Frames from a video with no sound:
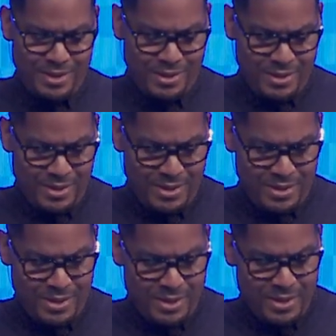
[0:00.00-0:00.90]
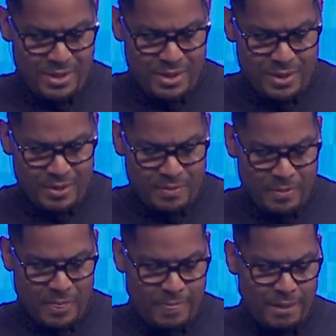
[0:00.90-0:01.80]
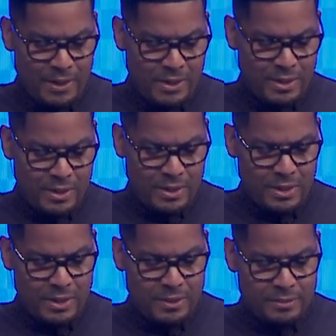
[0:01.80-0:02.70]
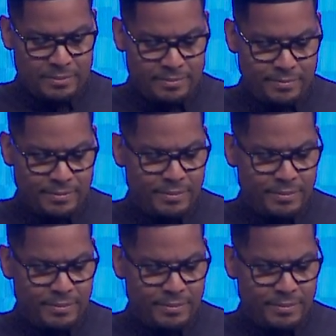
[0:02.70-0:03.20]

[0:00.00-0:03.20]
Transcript: No one is speaking in this clip.